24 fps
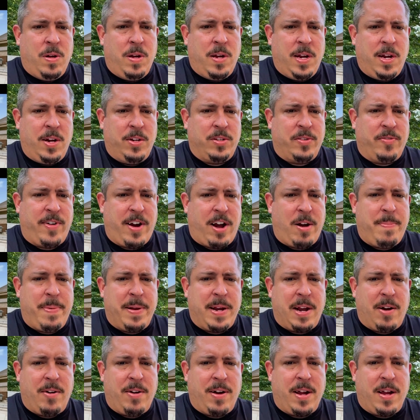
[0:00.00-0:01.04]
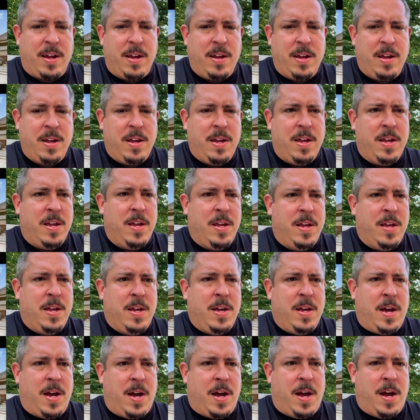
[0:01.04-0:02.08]
Here's the fire pit area.
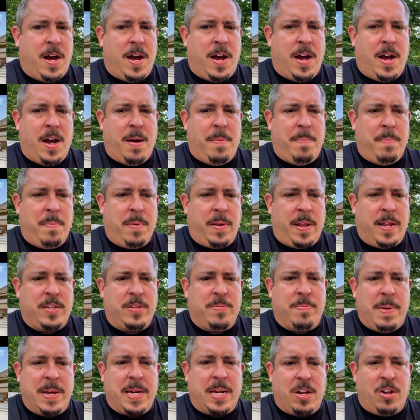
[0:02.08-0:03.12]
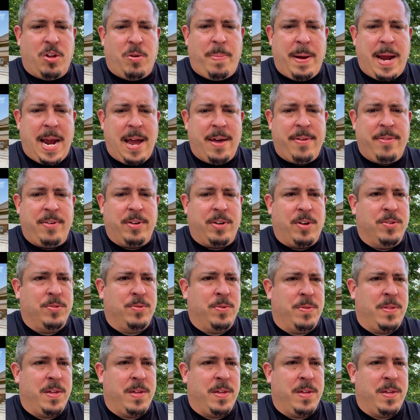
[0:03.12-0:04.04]
Um, let's make a little path that goes with